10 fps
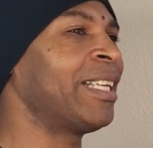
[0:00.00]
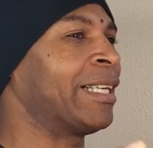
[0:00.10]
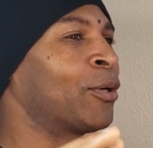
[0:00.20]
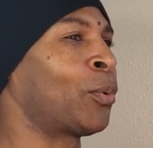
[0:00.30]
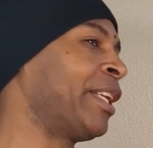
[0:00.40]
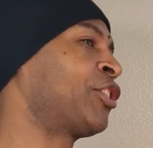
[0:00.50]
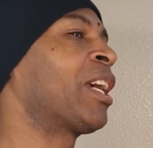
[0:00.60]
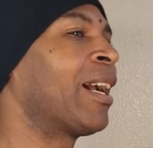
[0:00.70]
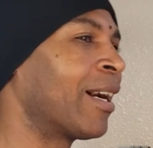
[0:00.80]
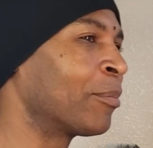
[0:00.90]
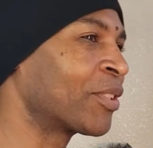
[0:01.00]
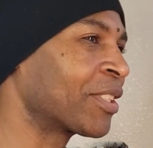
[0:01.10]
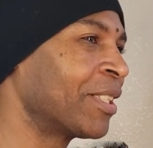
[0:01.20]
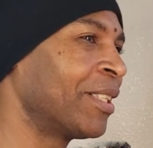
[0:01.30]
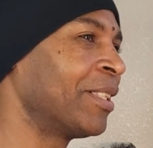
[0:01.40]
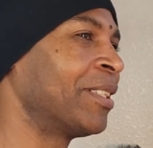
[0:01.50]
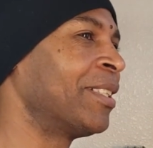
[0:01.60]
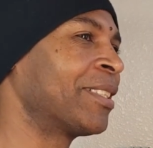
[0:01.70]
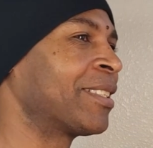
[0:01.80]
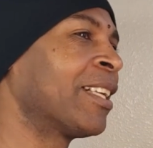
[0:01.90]
they quit jobs and
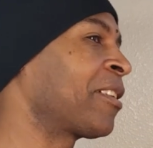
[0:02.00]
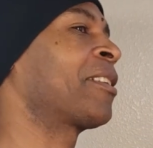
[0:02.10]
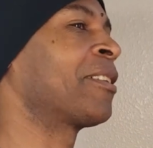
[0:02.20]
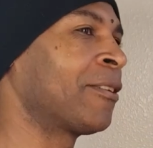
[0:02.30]
it's nothing.